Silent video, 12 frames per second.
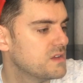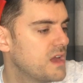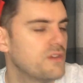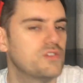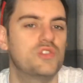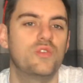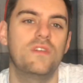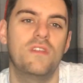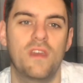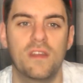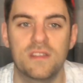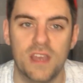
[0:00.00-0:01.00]
I'll show you
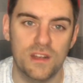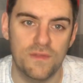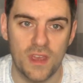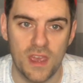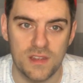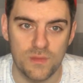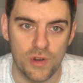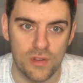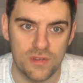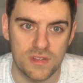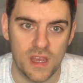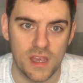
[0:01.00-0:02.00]
the inside of the case and what it
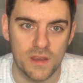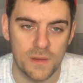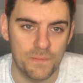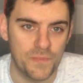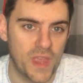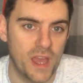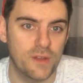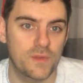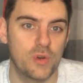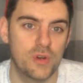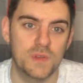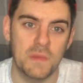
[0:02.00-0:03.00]
looks like. And of
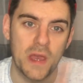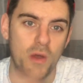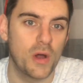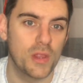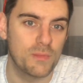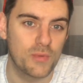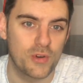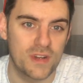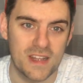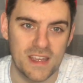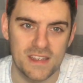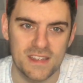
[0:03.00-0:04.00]
course my
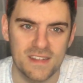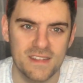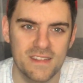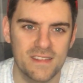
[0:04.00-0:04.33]
all-important list.